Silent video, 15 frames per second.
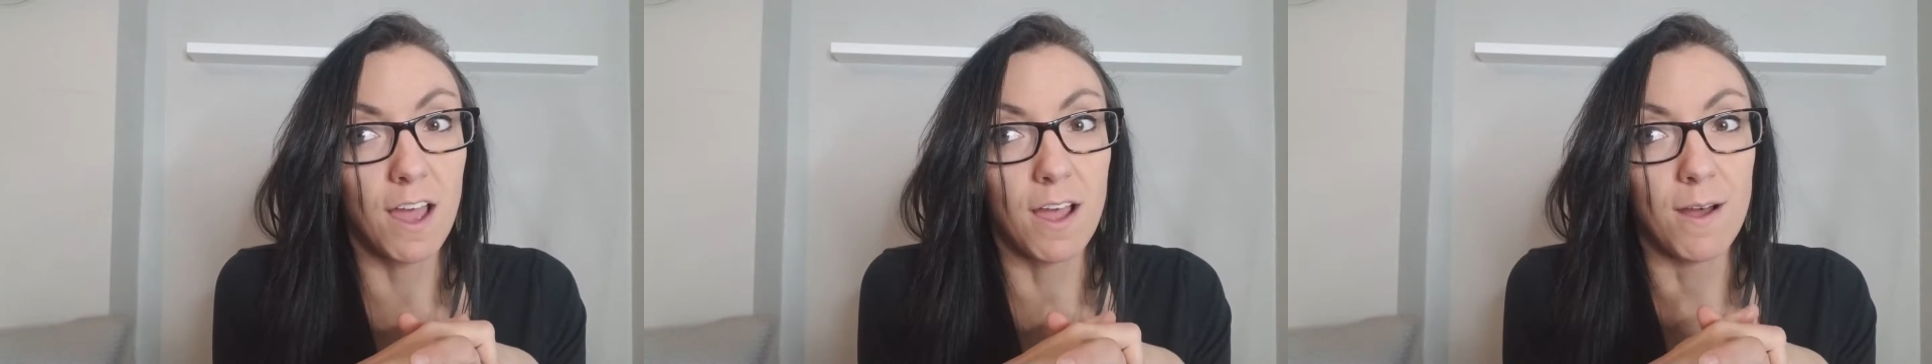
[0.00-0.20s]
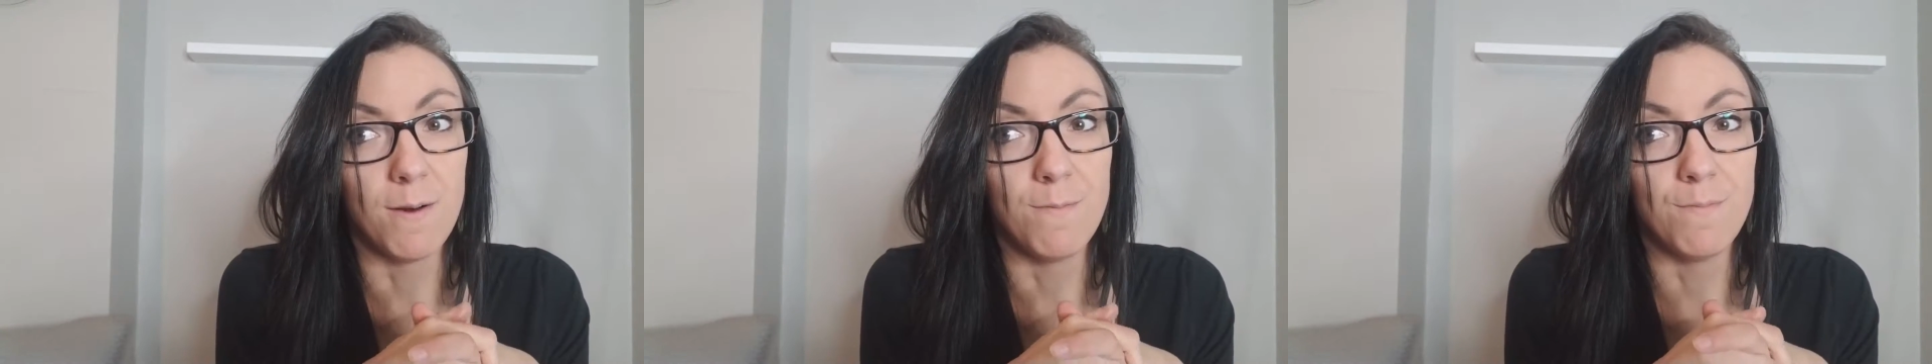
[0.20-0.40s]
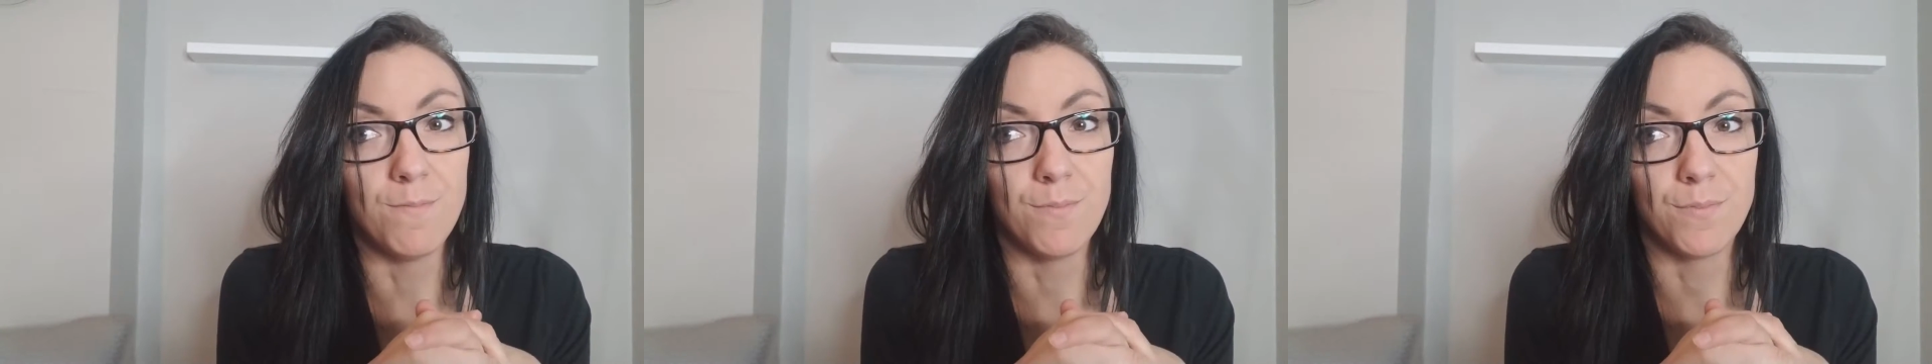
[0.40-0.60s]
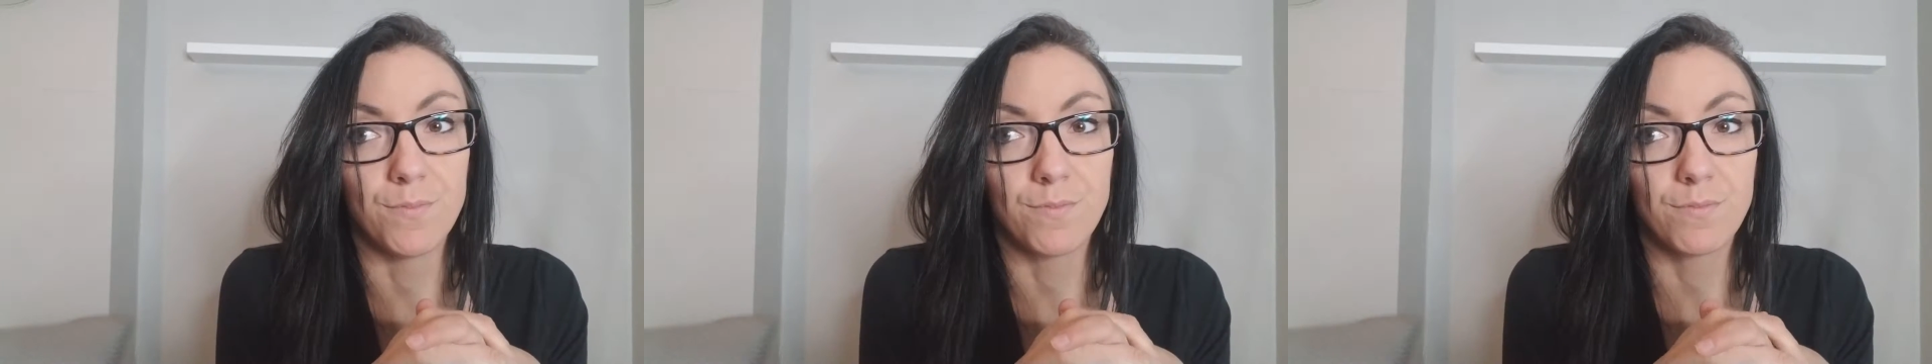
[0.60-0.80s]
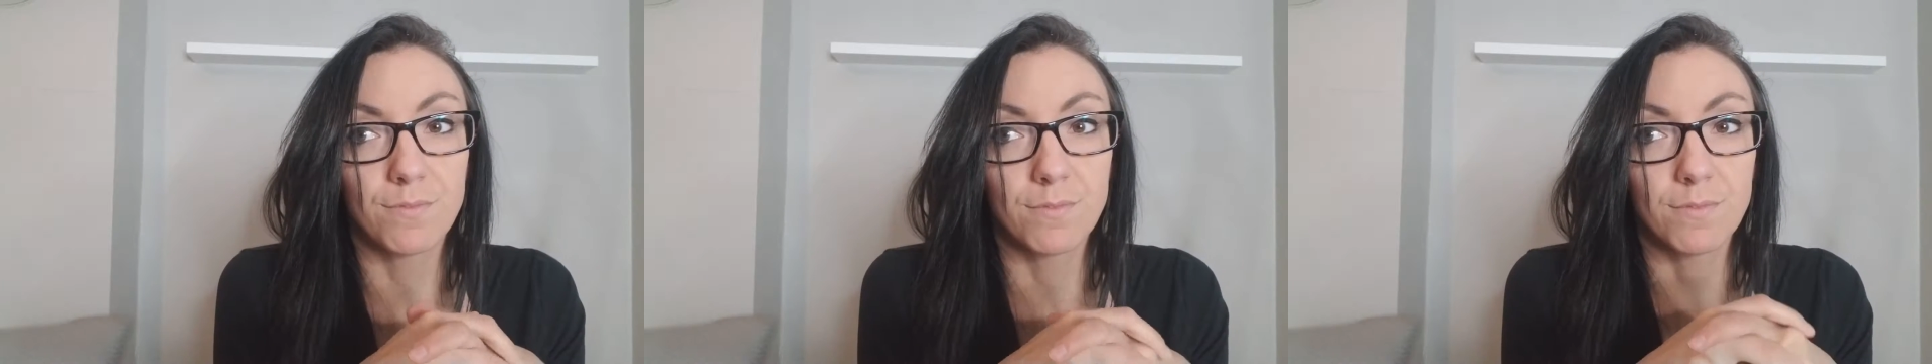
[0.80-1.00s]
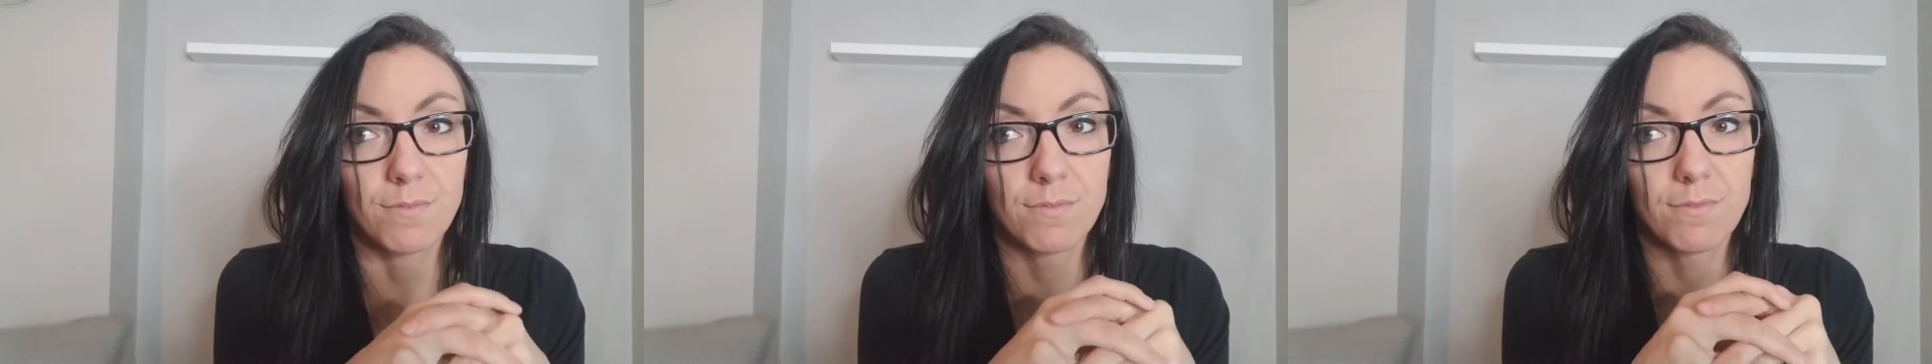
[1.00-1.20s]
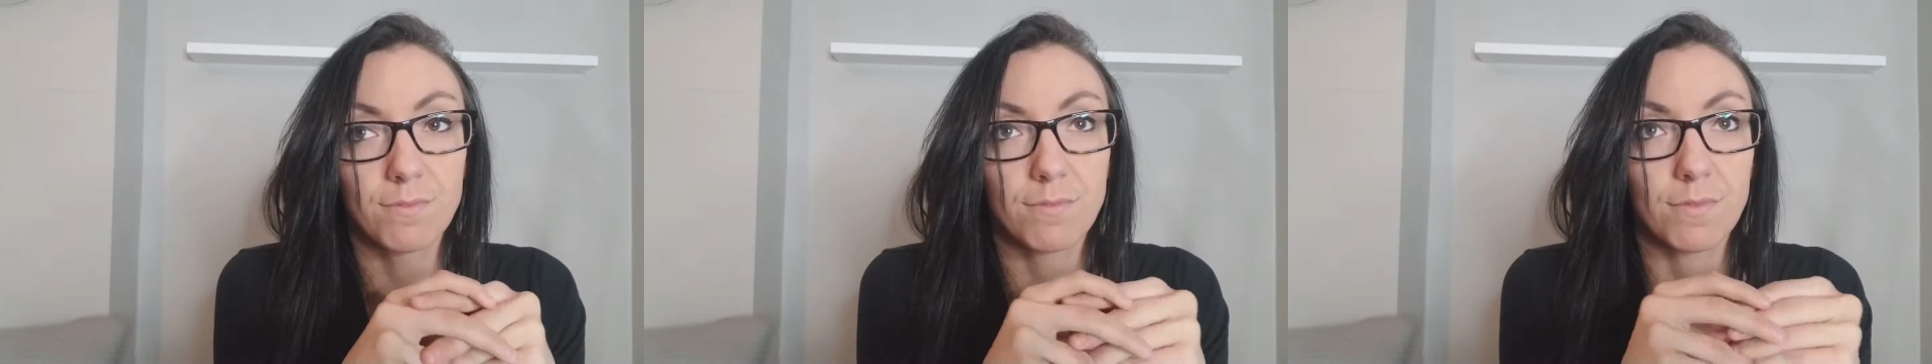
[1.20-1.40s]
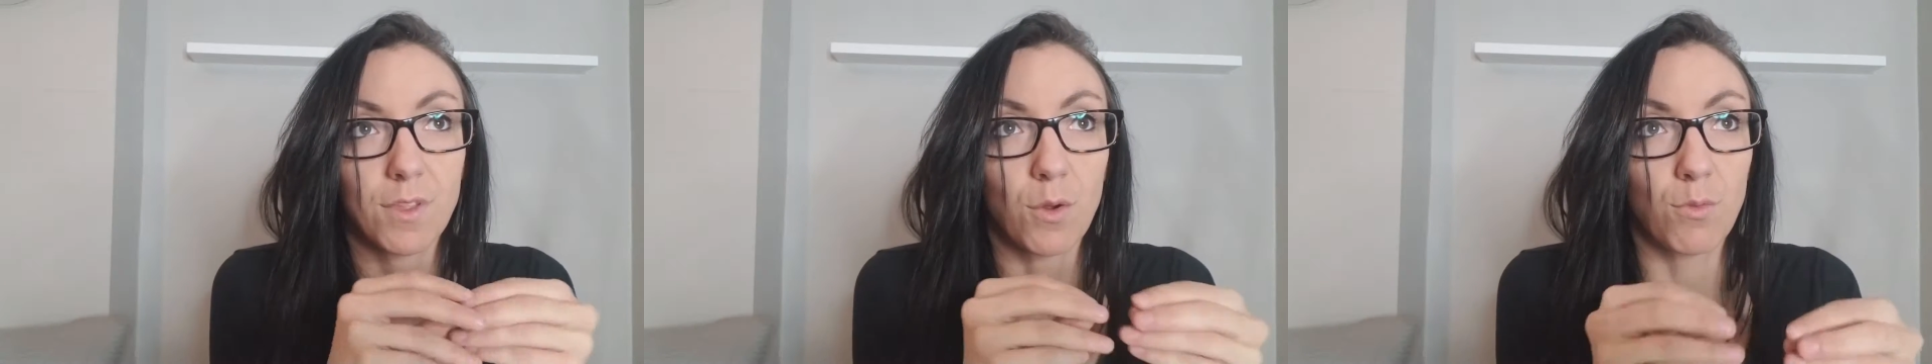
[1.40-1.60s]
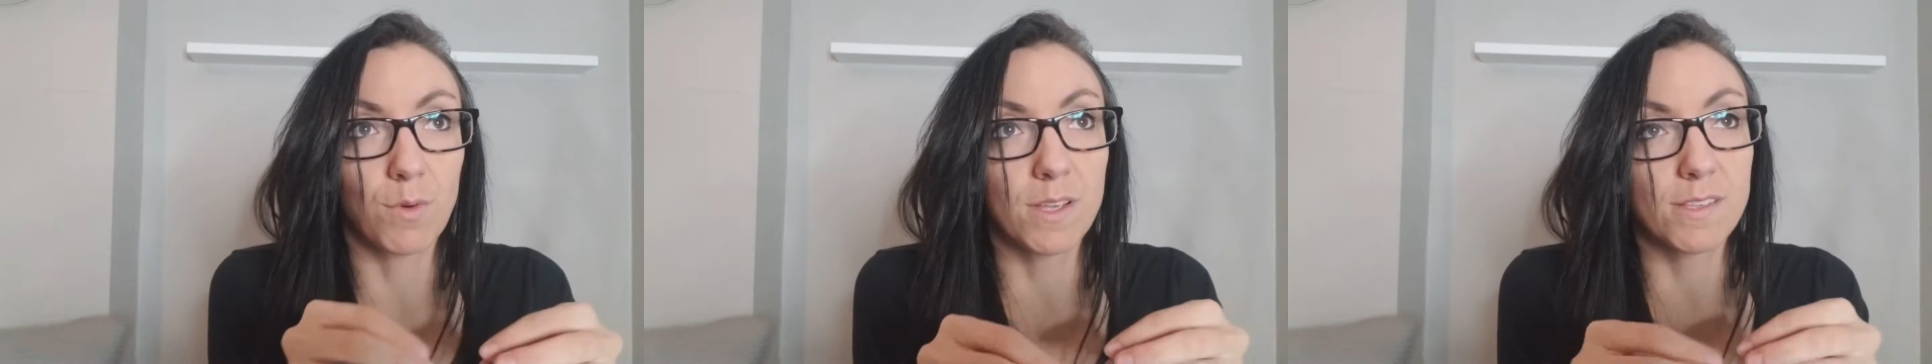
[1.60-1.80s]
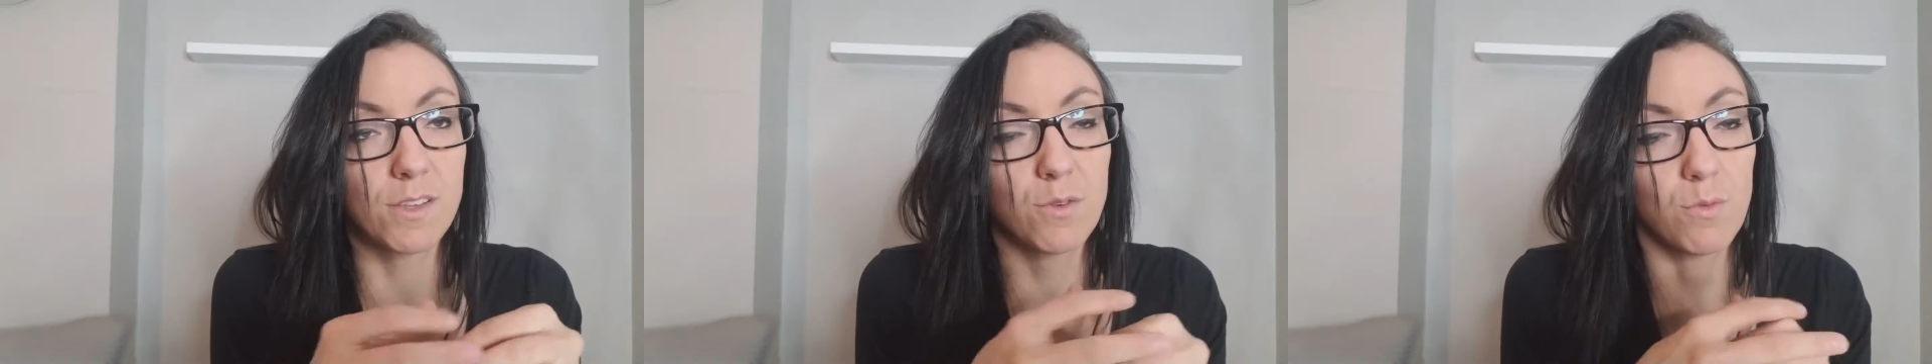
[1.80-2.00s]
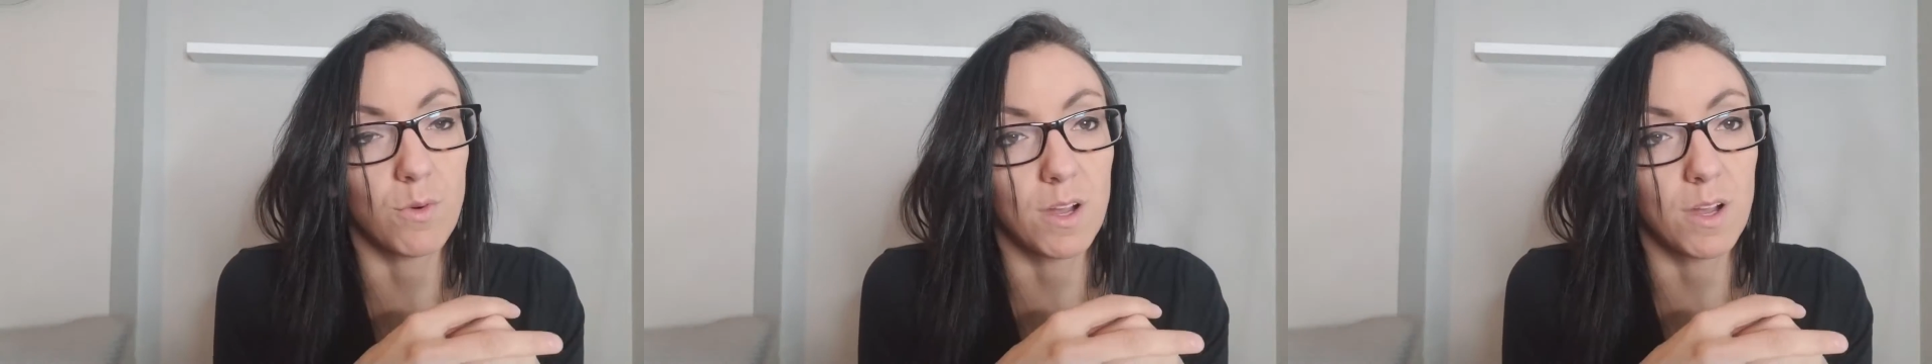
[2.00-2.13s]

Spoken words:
the reason